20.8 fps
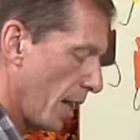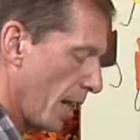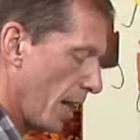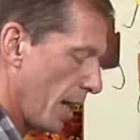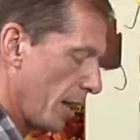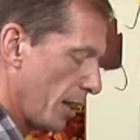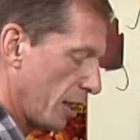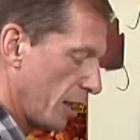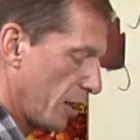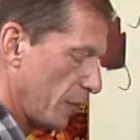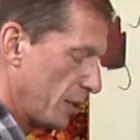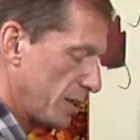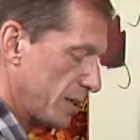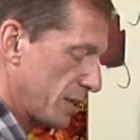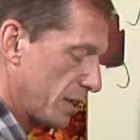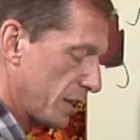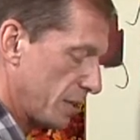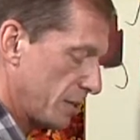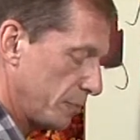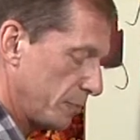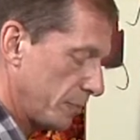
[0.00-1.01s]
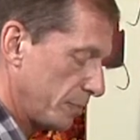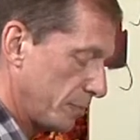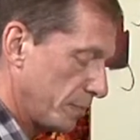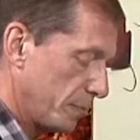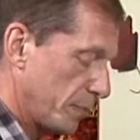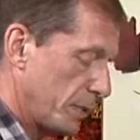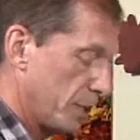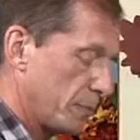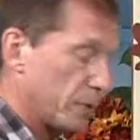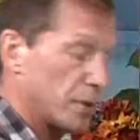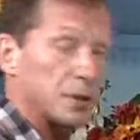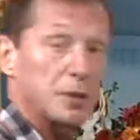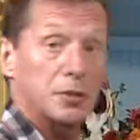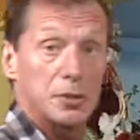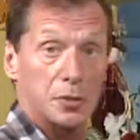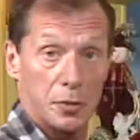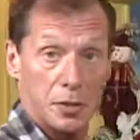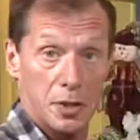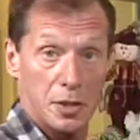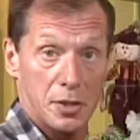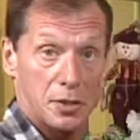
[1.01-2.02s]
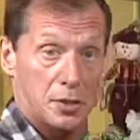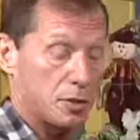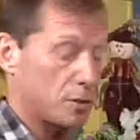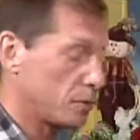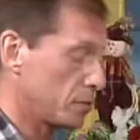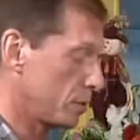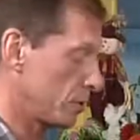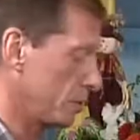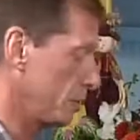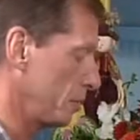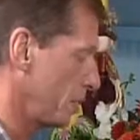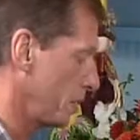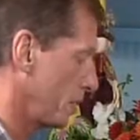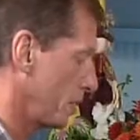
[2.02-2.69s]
And I always tell people to do this too,